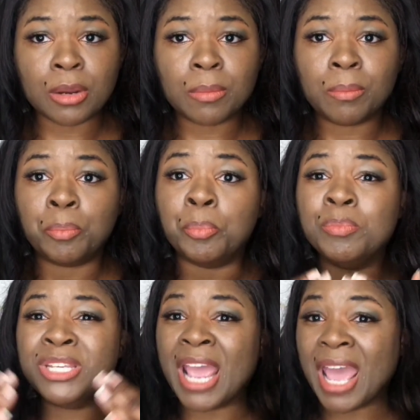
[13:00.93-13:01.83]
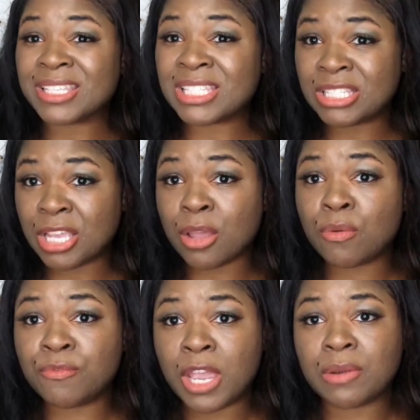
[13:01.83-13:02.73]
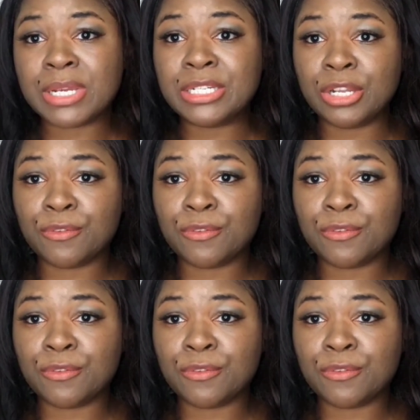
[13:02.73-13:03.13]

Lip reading: yet still very different.